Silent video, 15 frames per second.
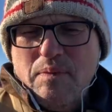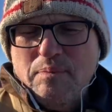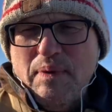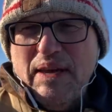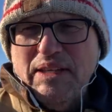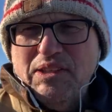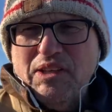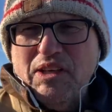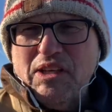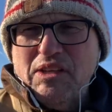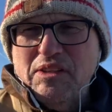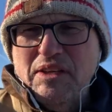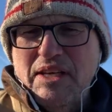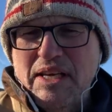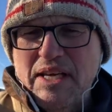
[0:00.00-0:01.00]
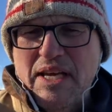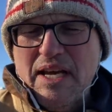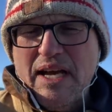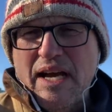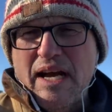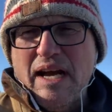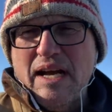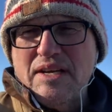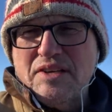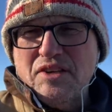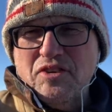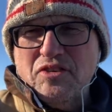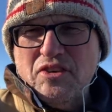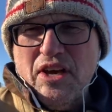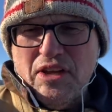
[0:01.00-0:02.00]
basically, uh,
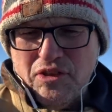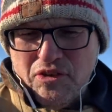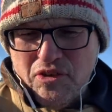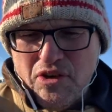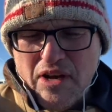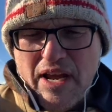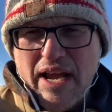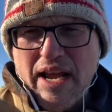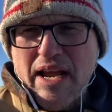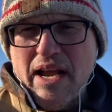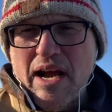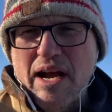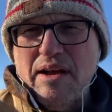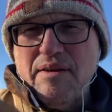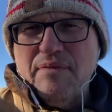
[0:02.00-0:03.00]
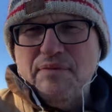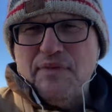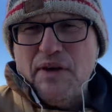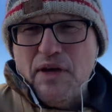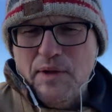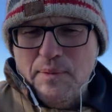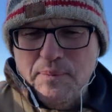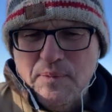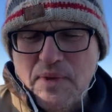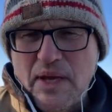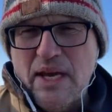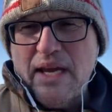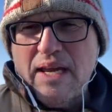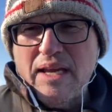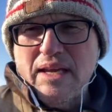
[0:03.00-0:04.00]
just yesterday I filmed
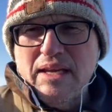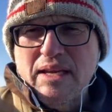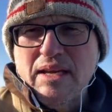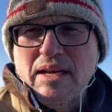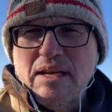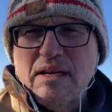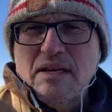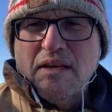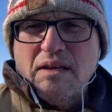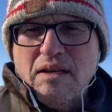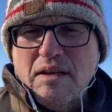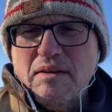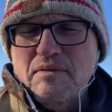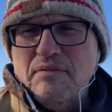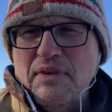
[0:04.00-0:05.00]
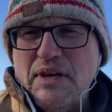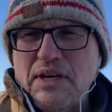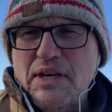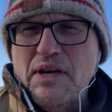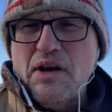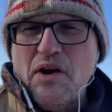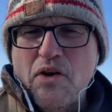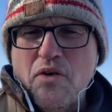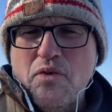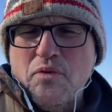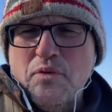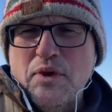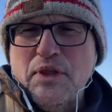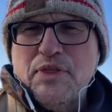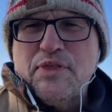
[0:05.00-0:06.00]
a video
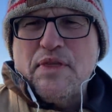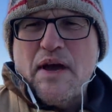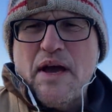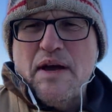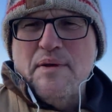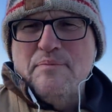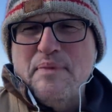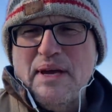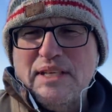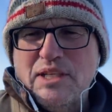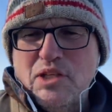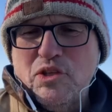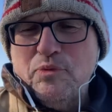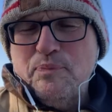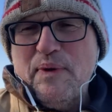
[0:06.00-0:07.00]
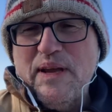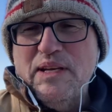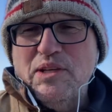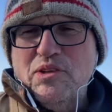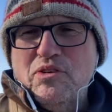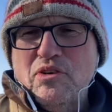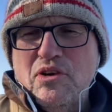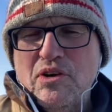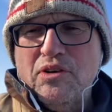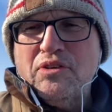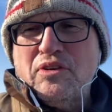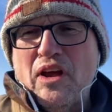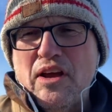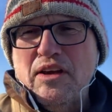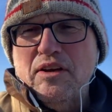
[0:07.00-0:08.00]
with uh, Metta Spencer,
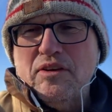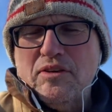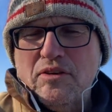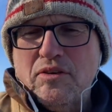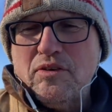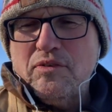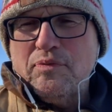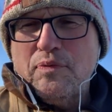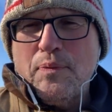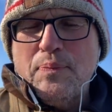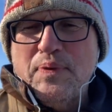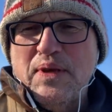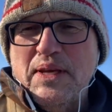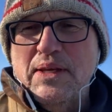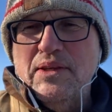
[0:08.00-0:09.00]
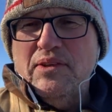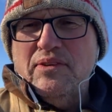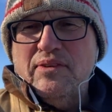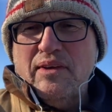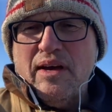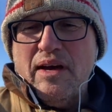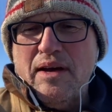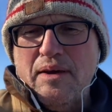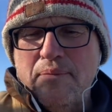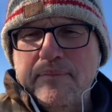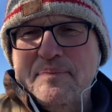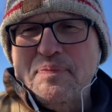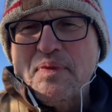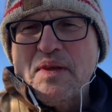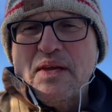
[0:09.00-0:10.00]
Science for Peace, um,
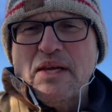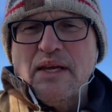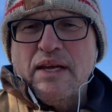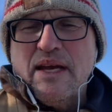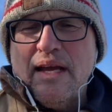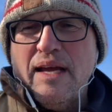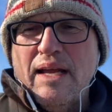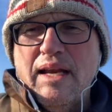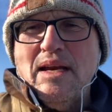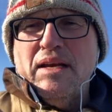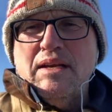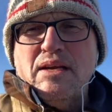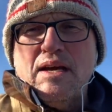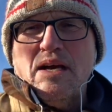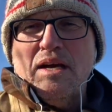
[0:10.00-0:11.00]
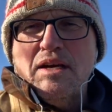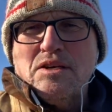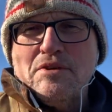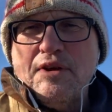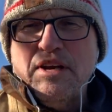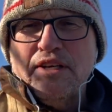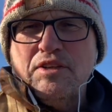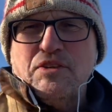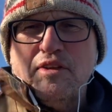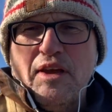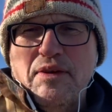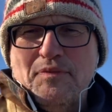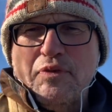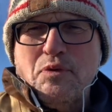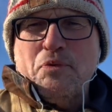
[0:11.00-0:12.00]
and uh, Trying to
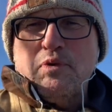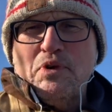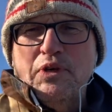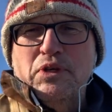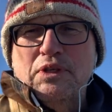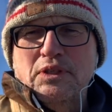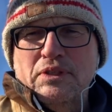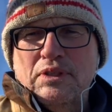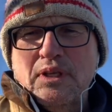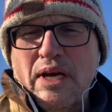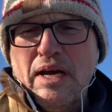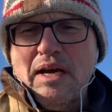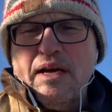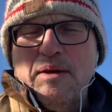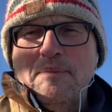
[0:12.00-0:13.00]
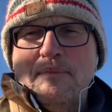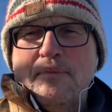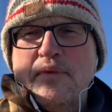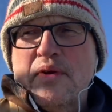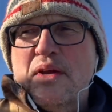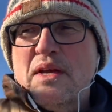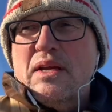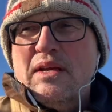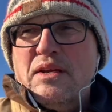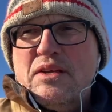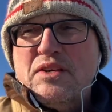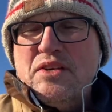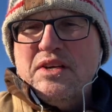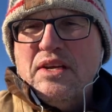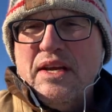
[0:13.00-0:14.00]
Save the World. Um,
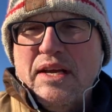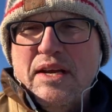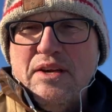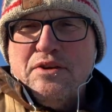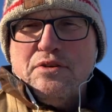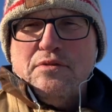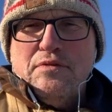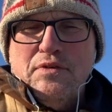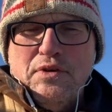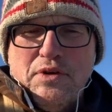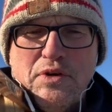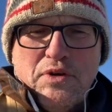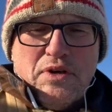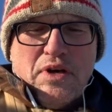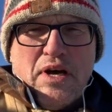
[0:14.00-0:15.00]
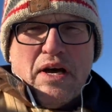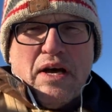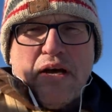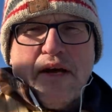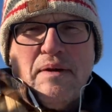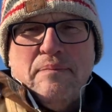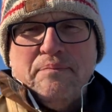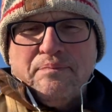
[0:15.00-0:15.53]
she interviewed, uh,